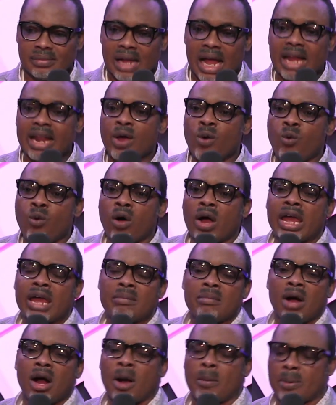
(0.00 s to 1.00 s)
And they woke
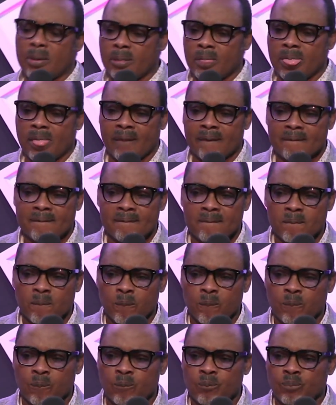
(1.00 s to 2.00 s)
him up.
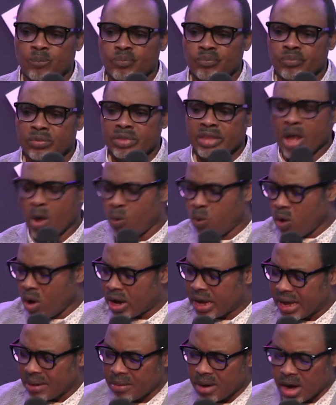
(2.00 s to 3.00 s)
They
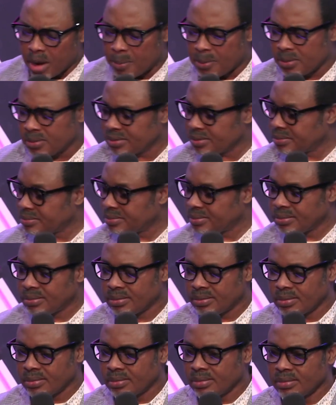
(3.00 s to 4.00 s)
woke him up.
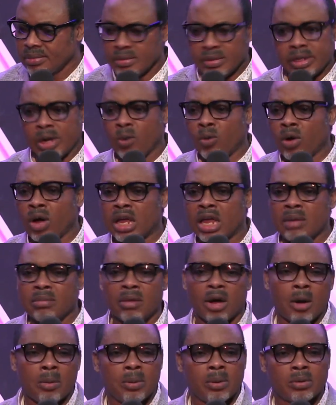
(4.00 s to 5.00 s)
They woke him
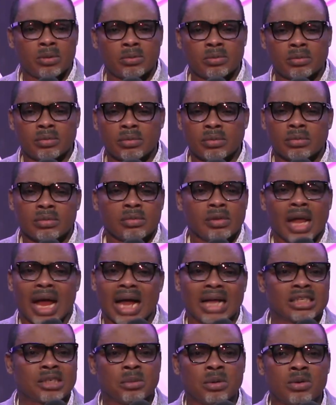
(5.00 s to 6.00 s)
up.
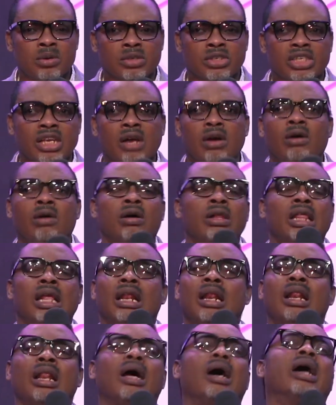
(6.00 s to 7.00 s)
And someone to say, Oh, the
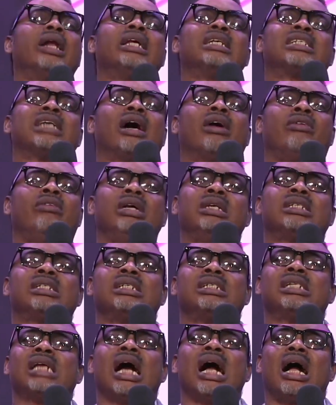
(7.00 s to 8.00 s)
Lord is
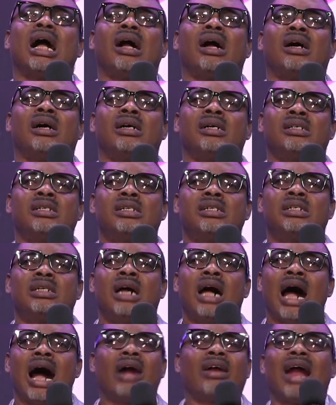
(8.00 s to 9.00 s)
arisen now.
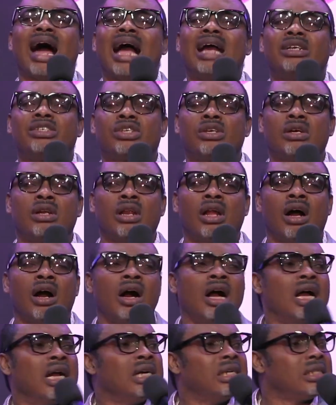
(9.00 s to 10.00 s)
Arise, O
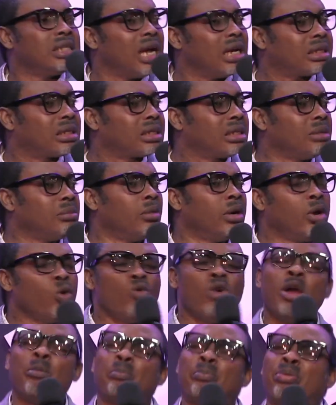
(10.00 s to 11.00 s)
Lord. Testimony,
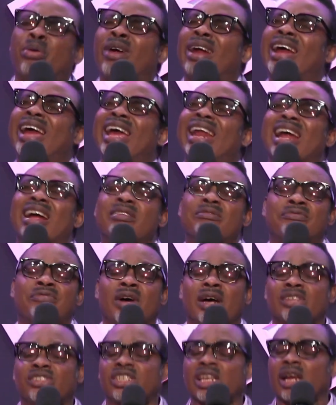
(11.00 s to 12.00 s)
we prayed and
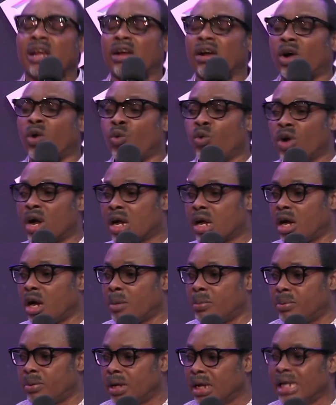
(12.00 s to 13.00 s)
fasted. God woke
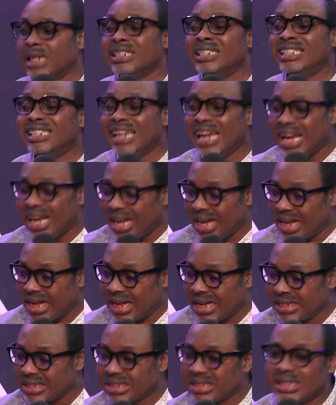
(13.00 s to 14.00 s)
up.
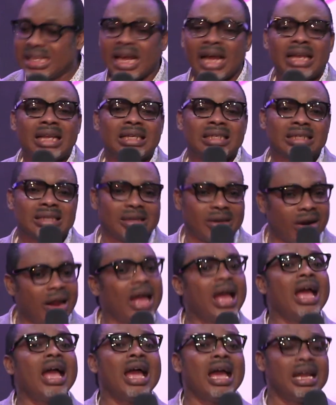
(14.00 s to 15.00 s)
Yes, that is
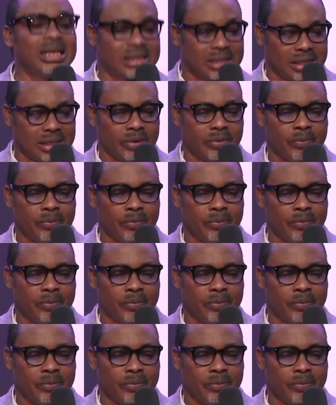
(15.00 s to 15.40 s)
great.